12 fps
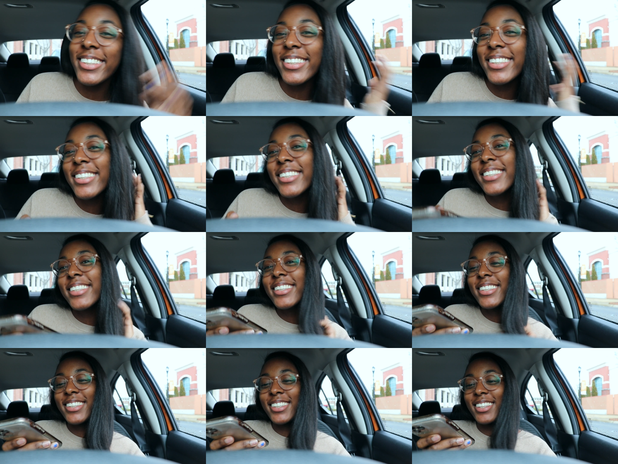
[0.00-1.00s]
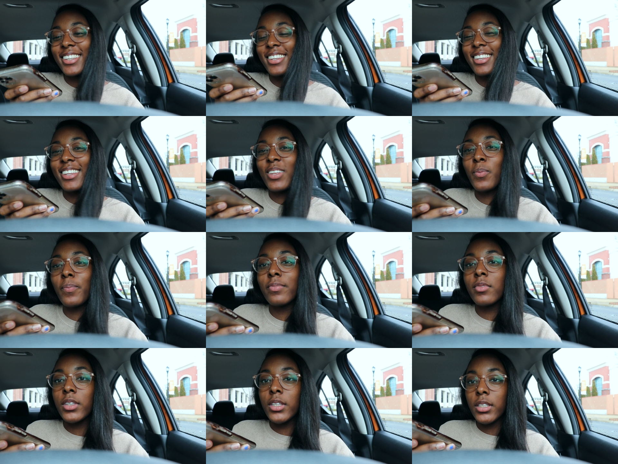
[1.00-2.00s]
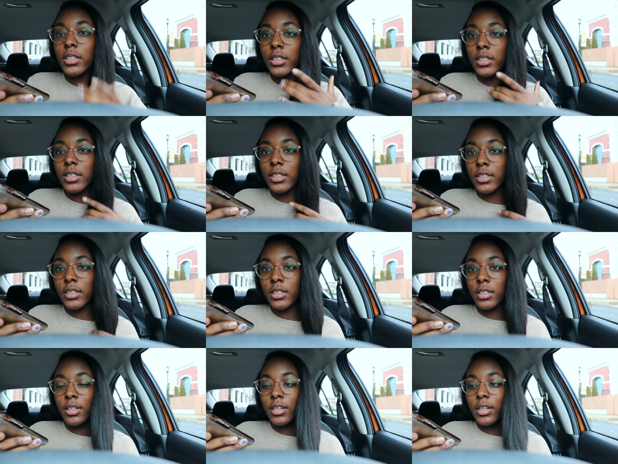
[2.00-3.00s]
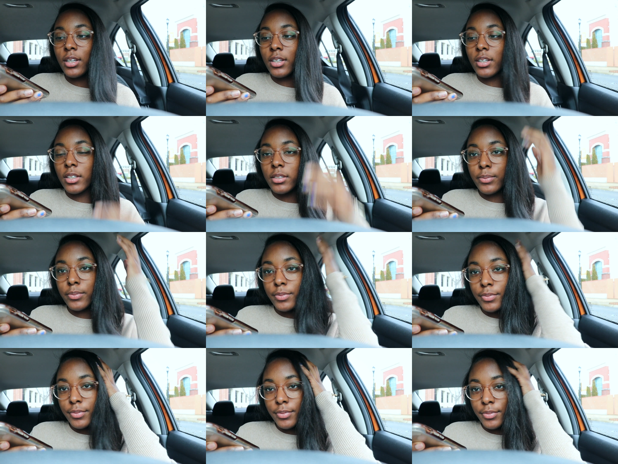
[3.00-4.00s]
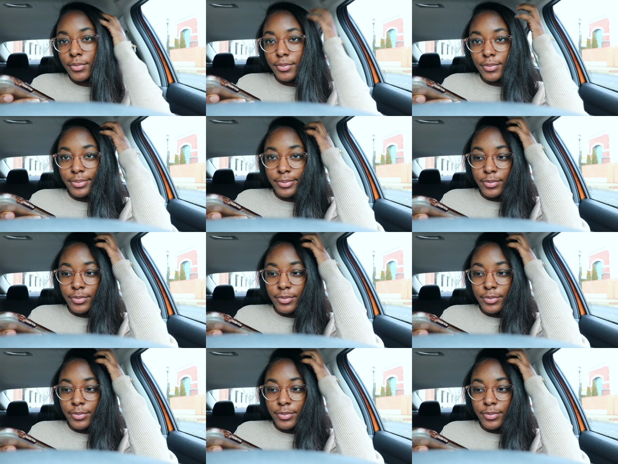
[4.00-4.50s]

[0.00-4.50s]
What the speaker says: No one is speaking in this clip.